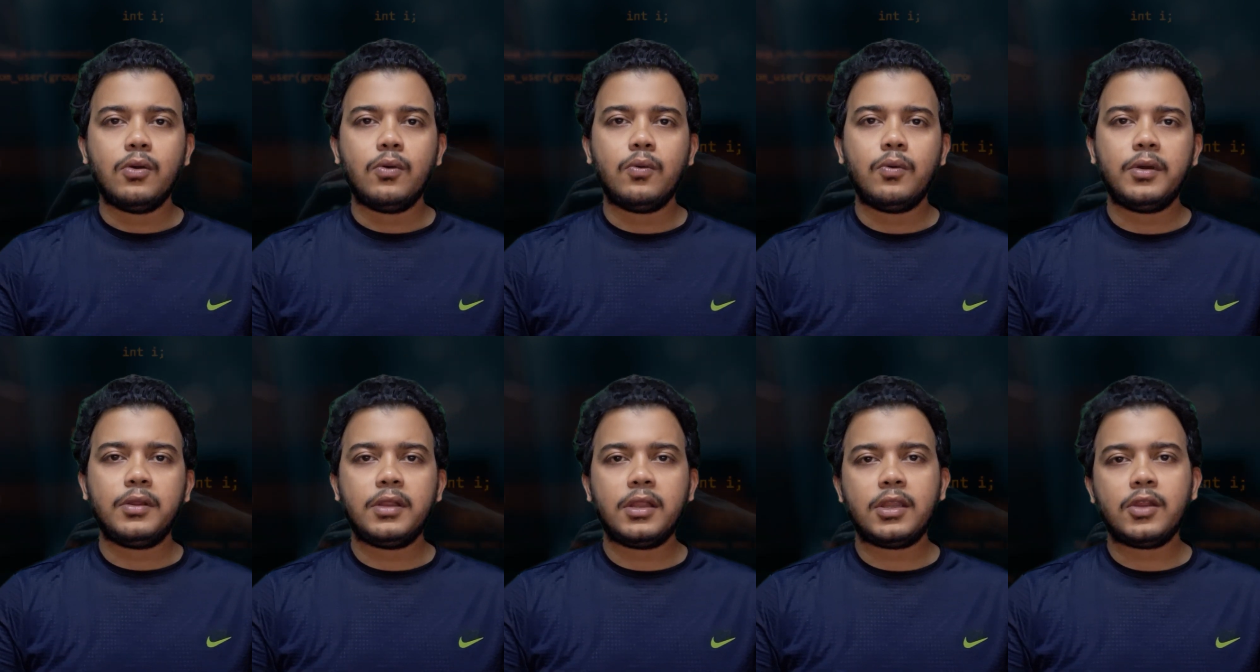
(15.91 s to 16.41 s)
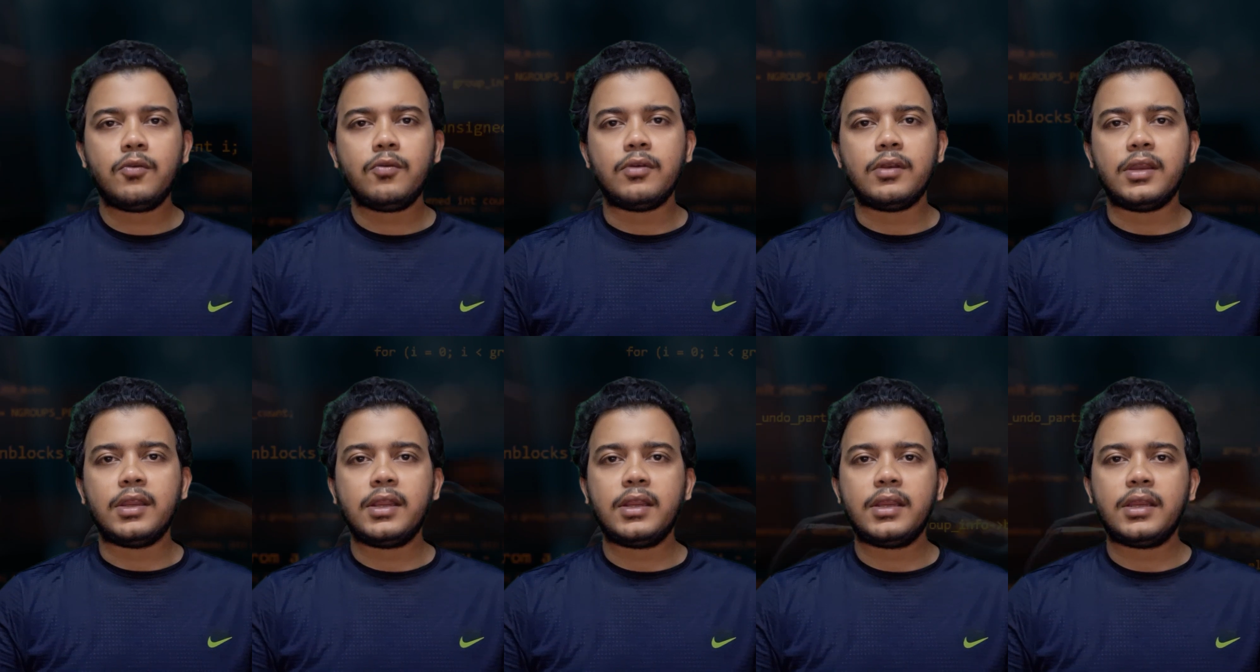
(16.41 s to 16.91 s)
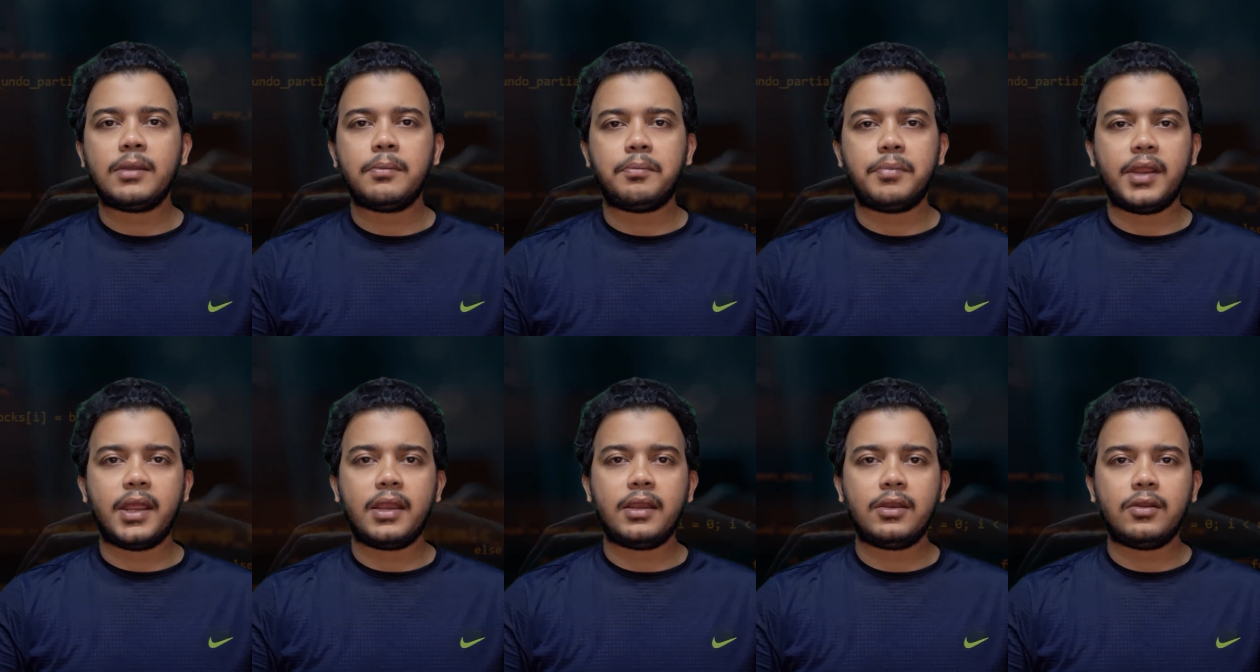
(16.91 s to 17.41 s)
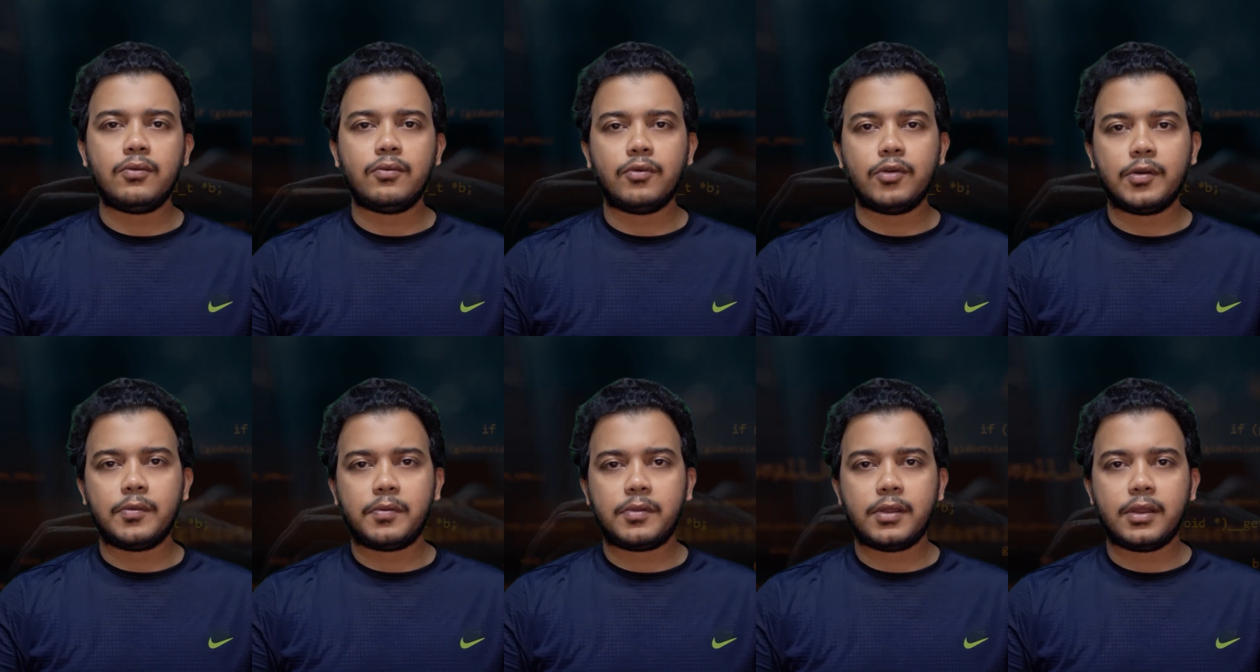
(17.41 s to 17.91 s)
Whether you need a brand new
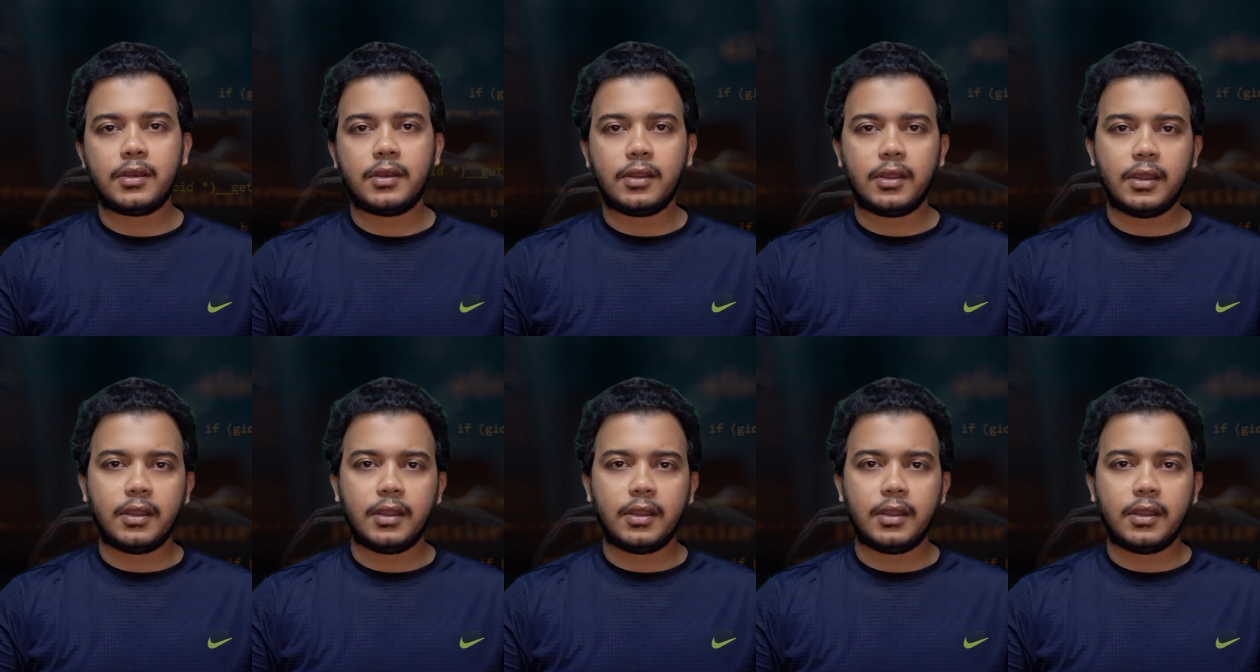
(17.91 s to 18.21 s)
website,